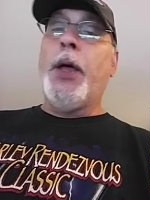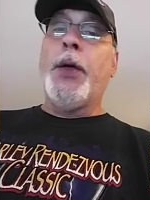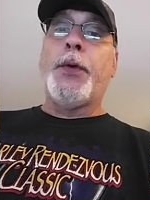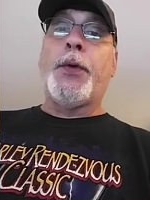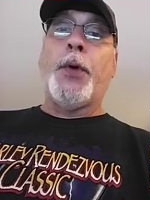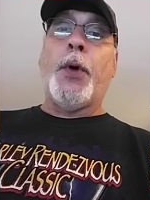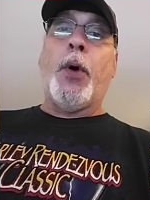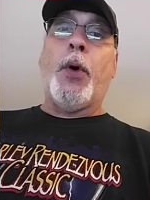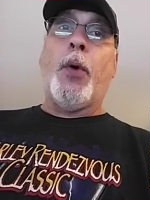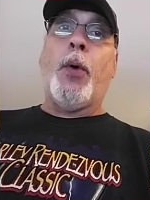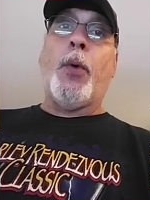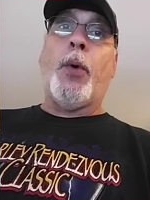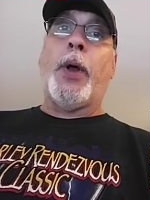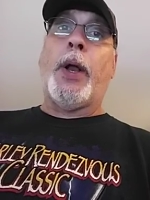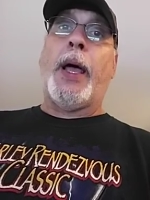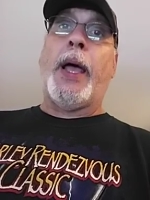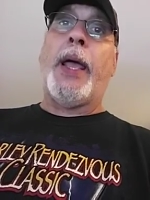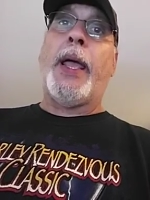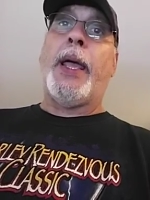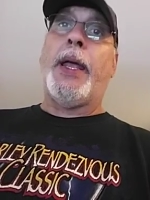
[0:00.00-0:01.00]
So
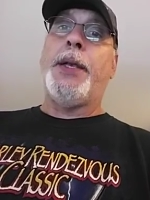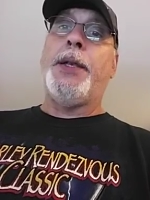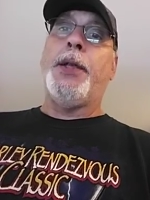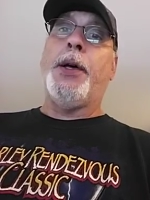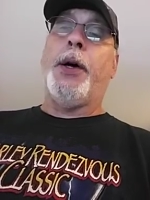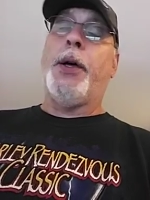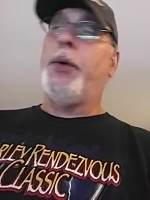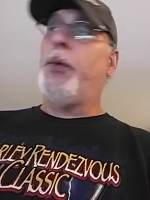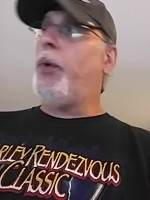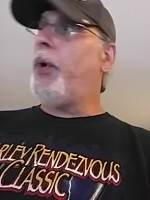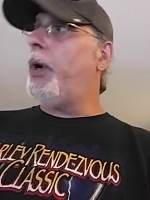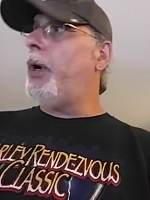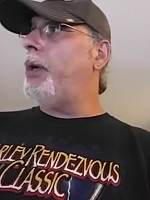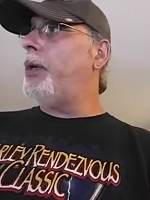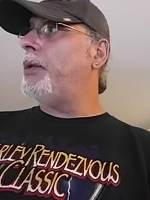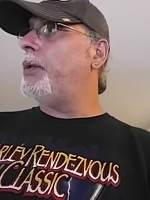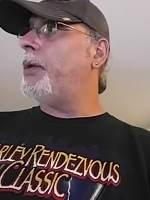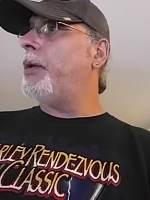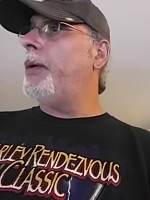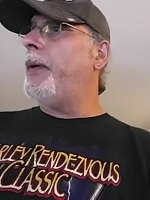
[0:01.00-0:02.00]
what I had done
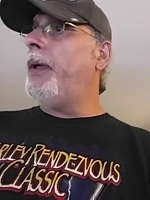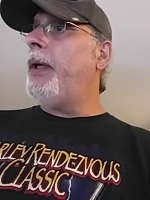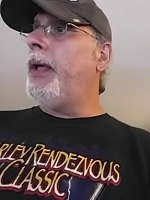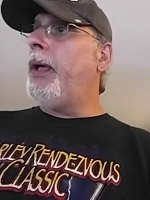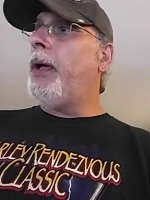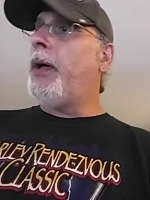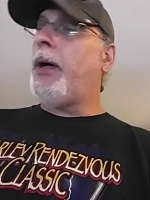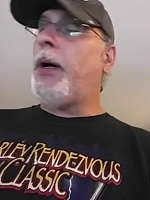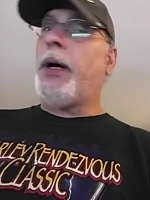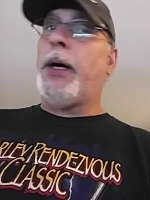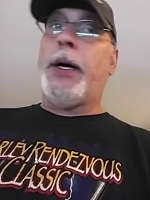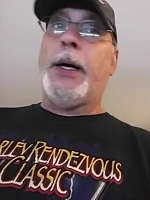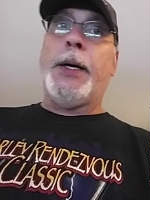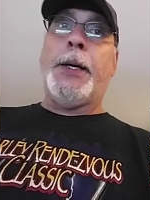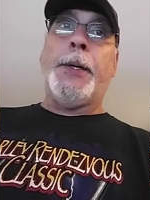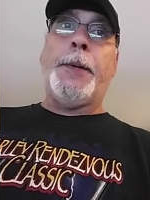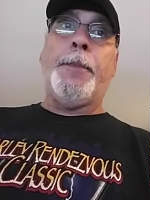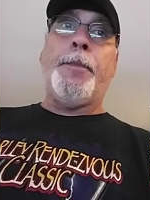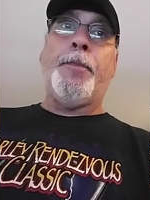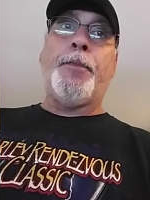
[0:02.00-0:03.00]
was
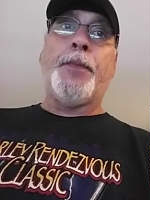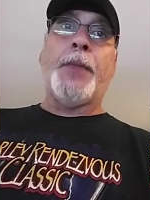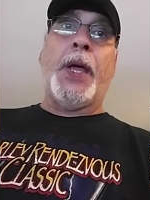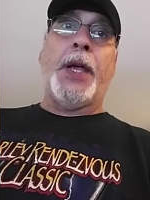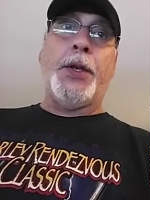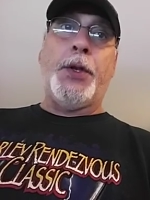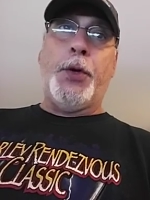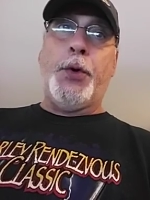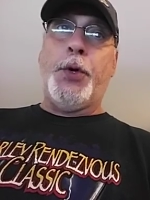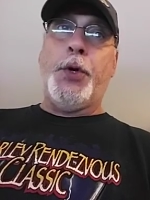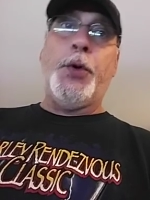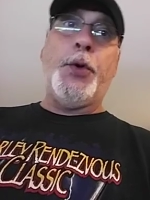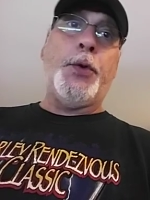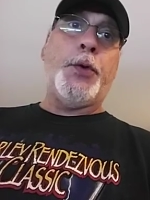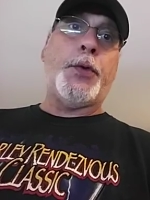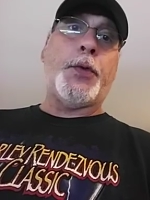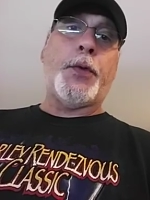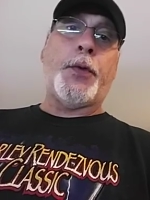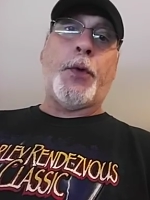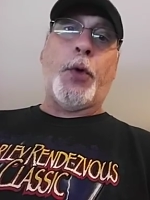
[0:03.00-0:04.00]
um, I do
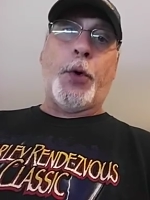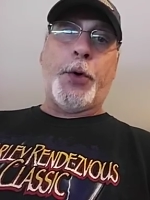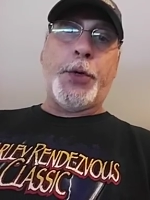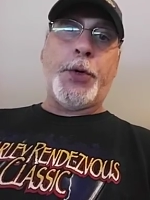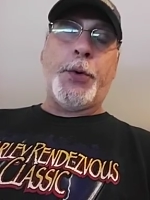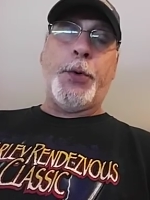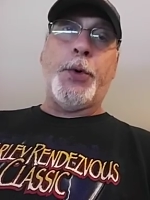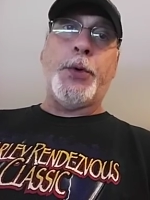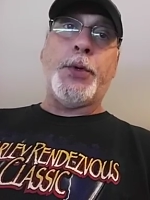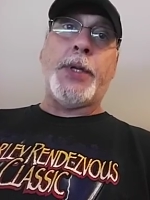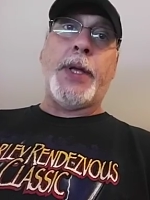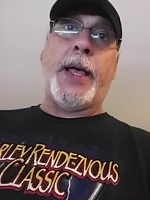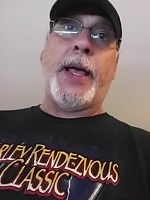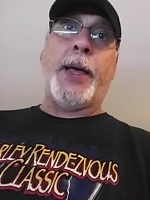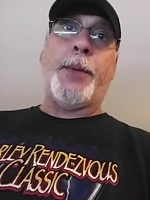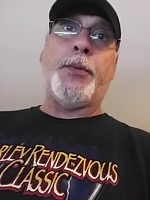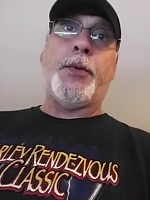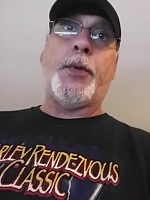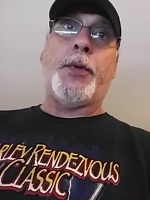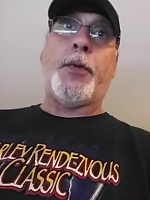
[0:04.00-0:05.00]
use Flourish root
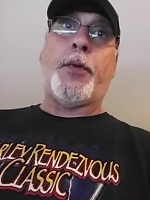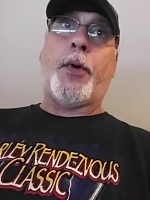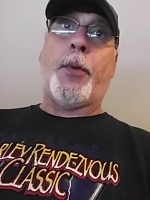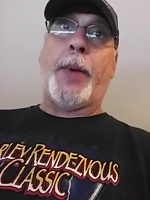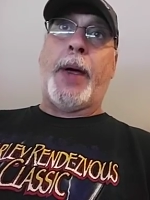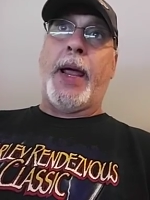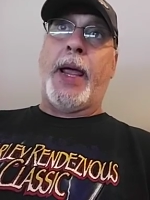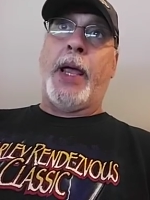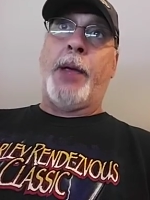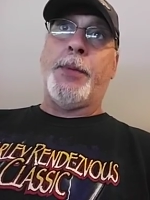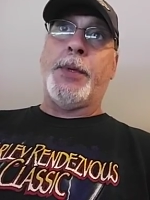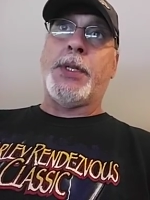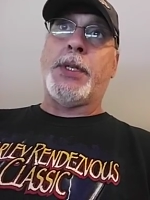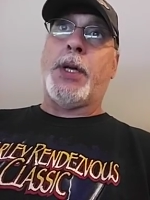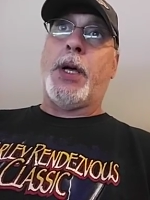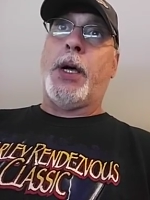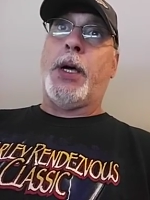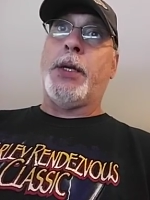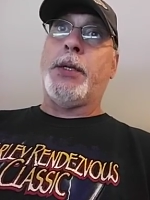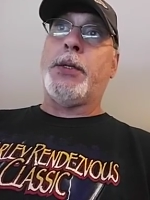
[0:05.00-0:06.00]
tabs for my
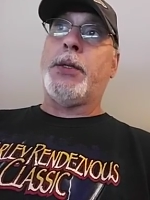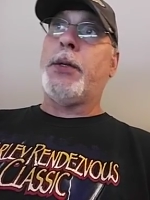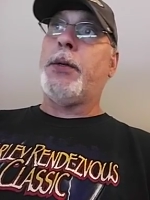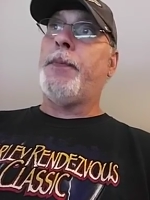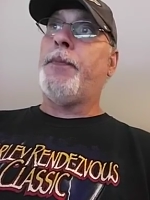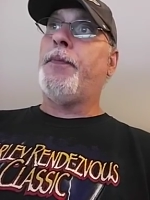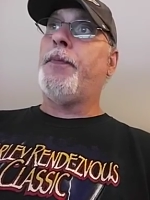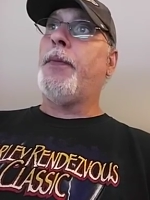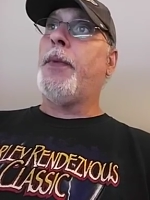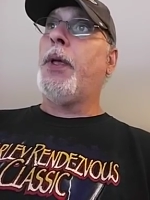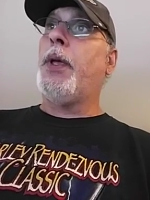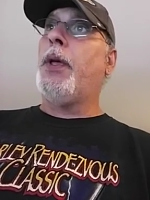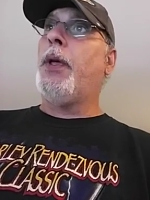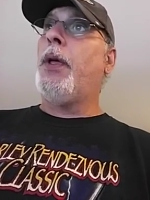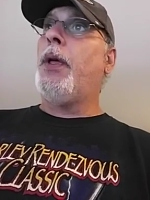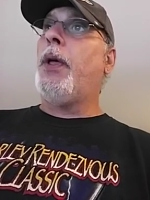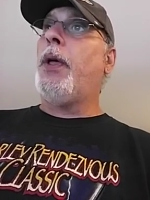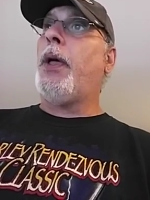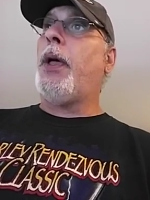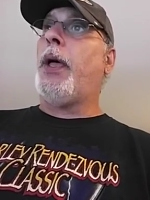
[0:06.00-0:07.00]
Amazons
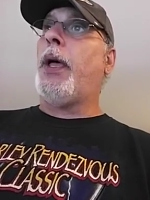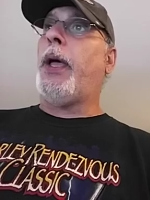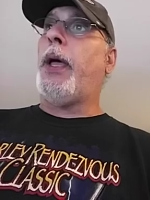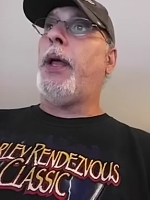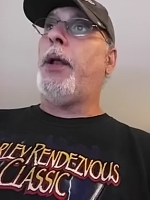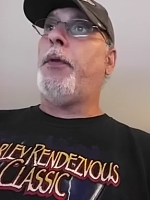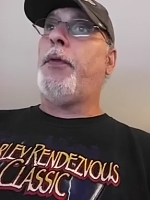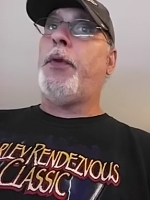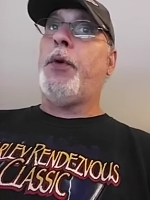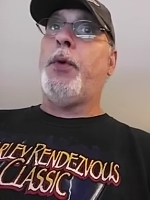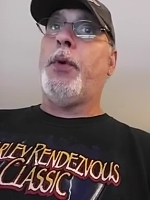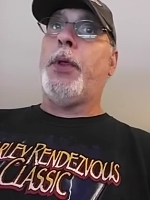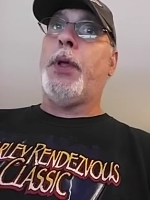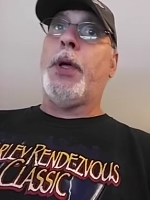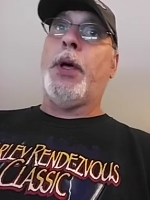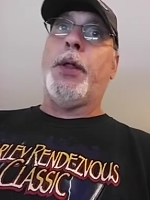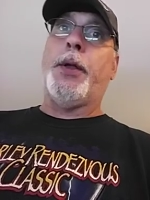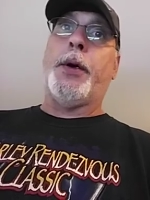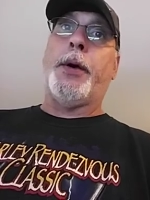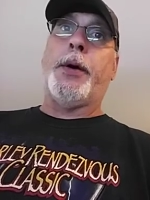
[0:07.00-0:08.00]
and a few of
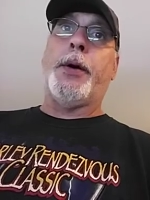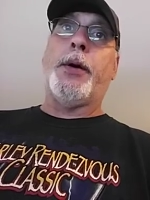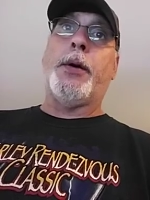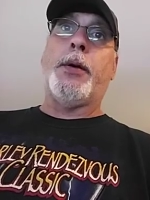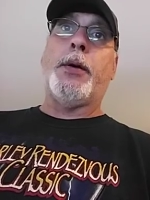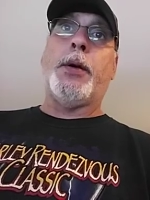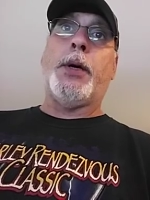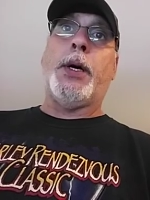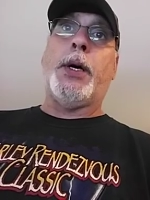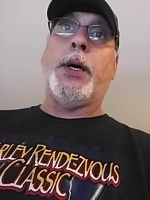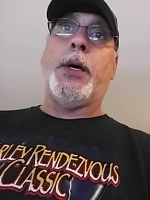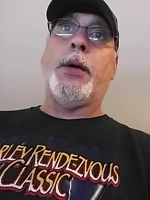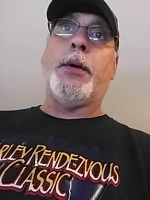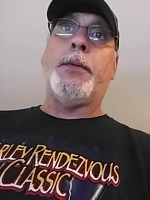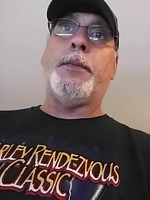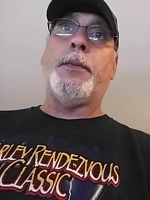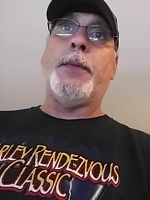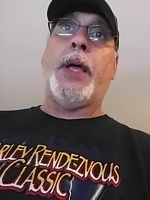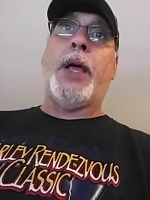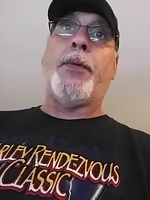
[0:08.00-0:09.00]
the other uh,
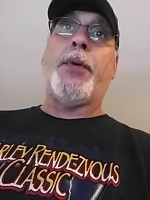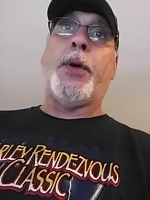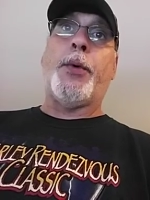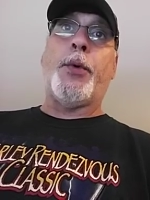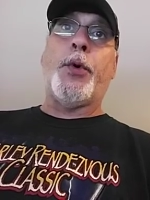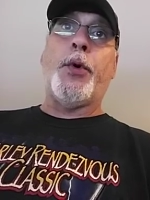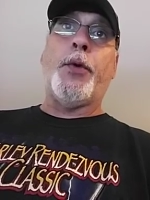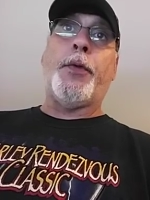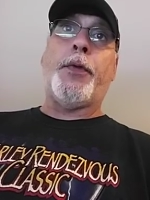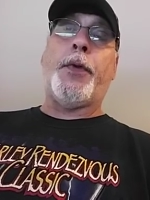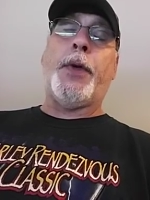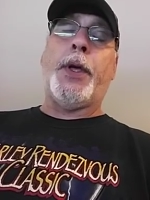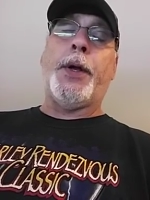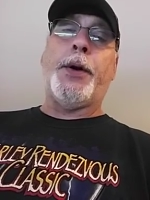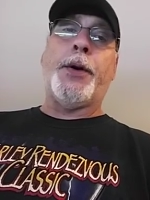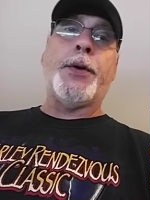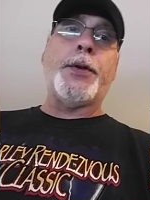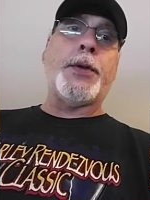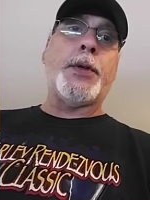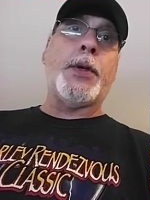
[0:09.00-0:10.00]
heavy root
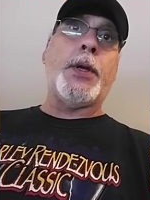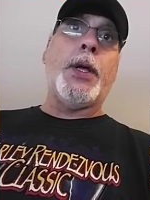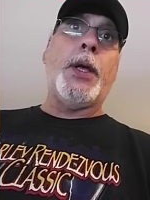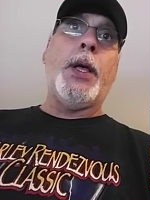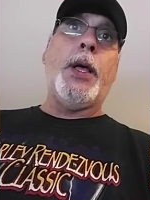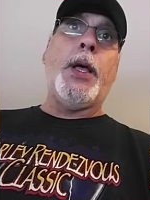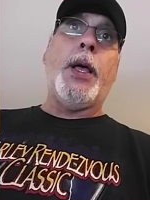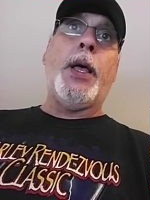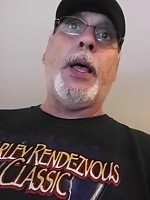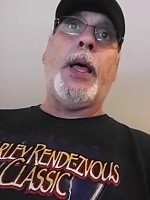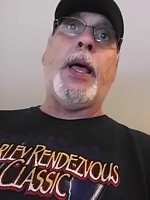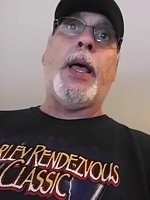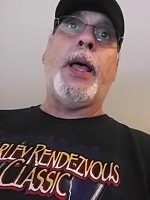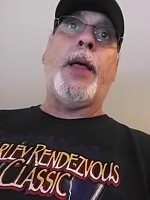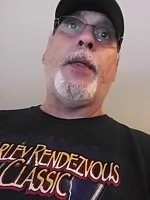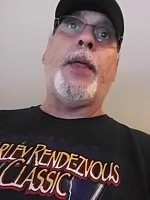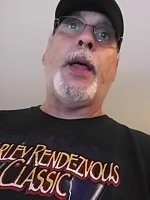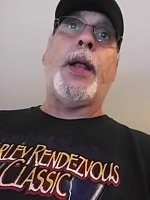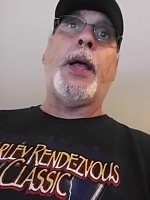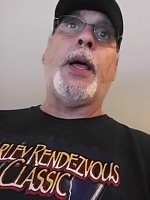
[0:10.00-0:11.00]
feeders.
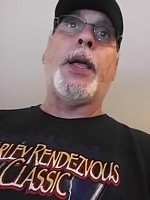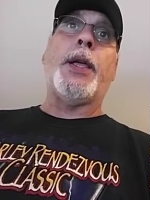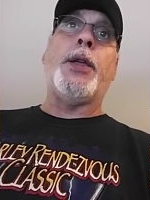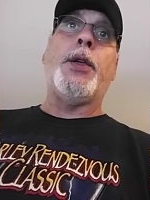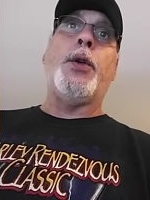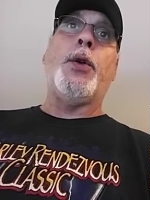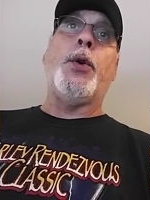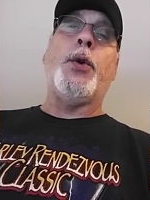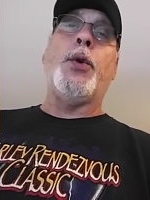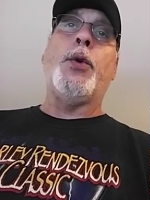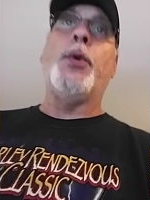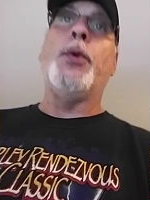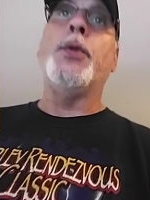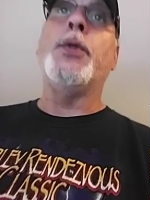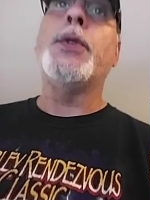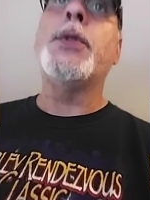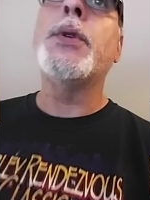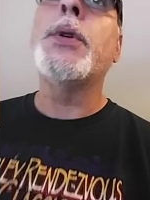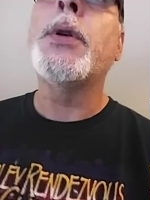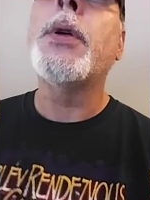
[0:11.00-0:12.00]
And then I
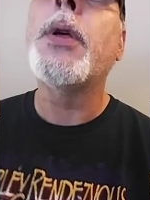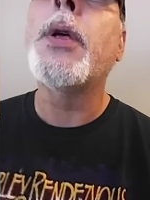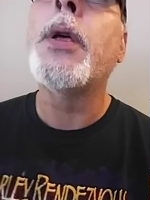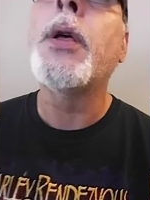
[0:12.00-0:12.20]
use